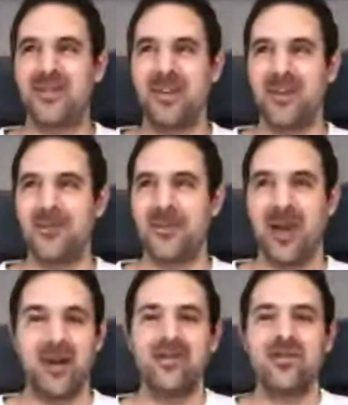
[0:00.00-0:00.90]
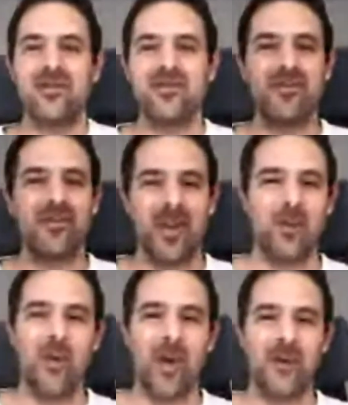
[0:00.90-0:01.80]
they are used to
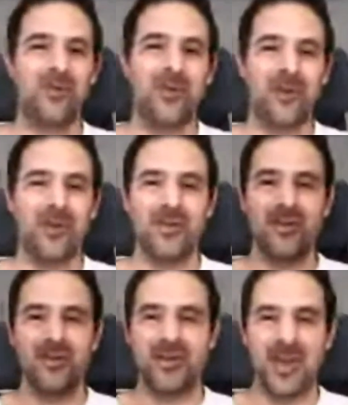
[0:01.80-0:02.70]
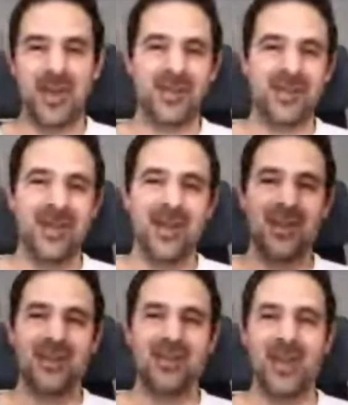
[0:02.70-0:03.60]
like Web 2.0 techs
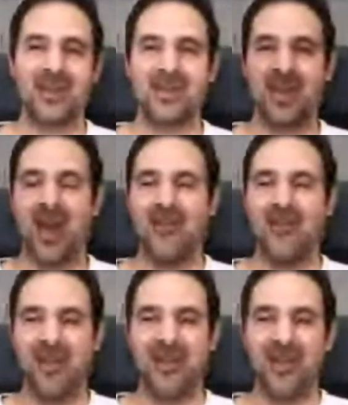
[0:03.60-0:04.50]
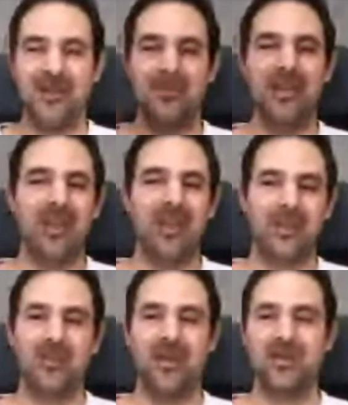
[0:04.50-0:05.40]
that have an
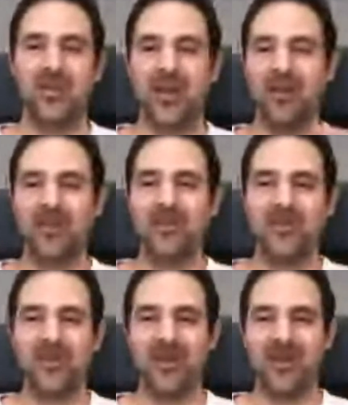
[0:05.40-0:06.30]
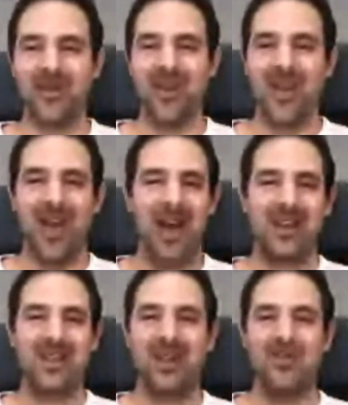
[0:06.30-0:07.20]
immediate response. When I go to Google,
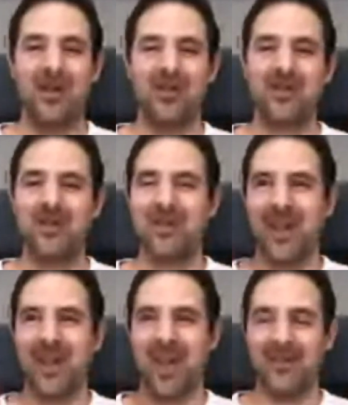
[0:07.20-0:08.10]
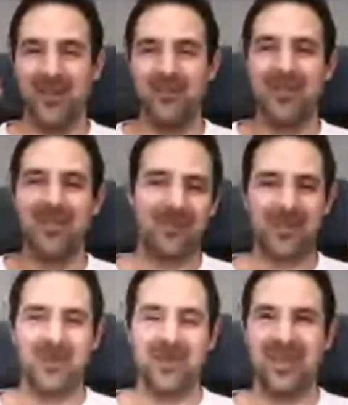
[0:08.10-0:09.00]
I type my research, I have immediate
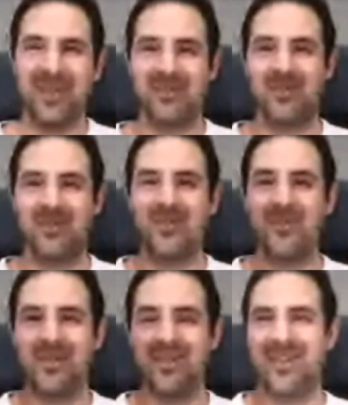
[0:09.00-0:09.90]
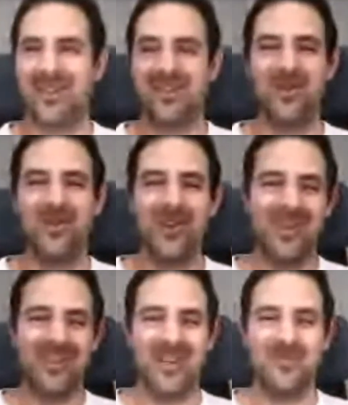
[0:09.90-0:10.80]
response, and even Google, they show
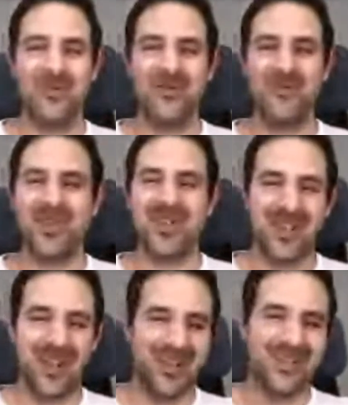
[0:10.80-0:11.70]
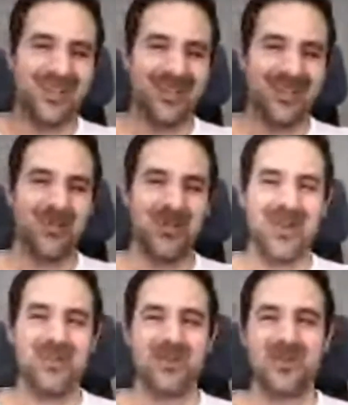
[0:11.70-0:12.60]
the number of milliseconds that they were
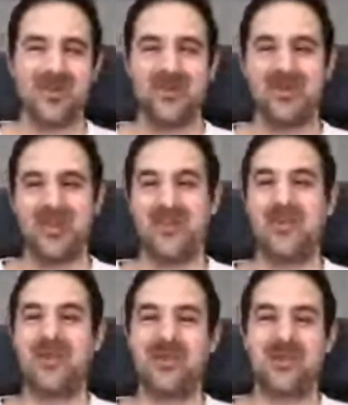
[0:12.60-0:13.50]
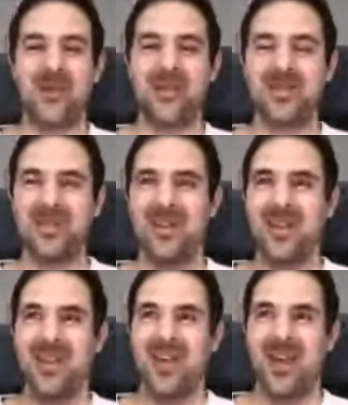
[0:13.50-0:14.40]
able to give me the response,
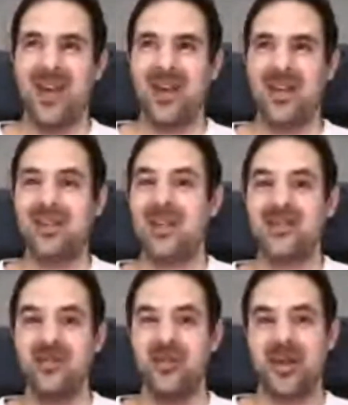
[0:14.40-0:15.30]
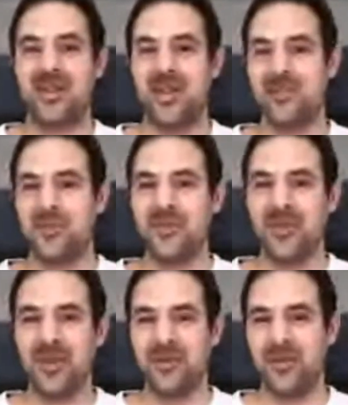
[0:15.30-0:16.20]
and that's UX. That's
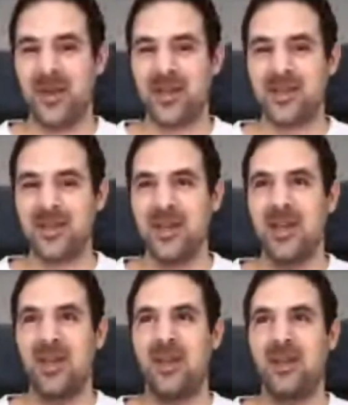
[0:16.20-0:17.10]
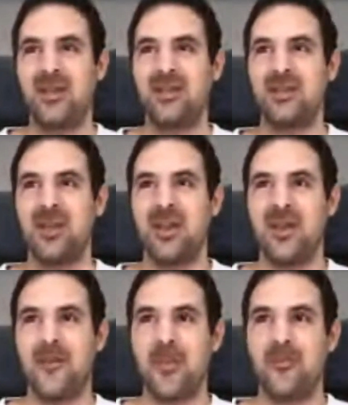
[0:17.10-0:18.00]
purely UX, and
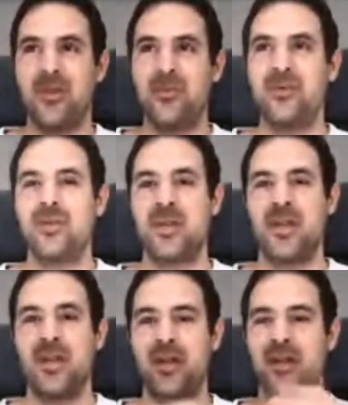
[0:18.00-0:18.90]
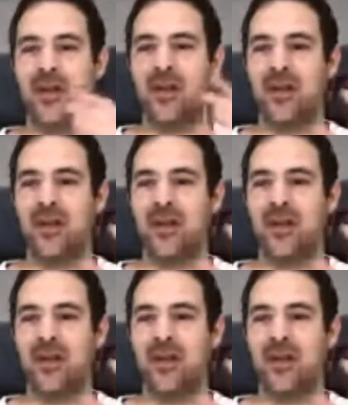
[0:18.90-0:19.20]
people can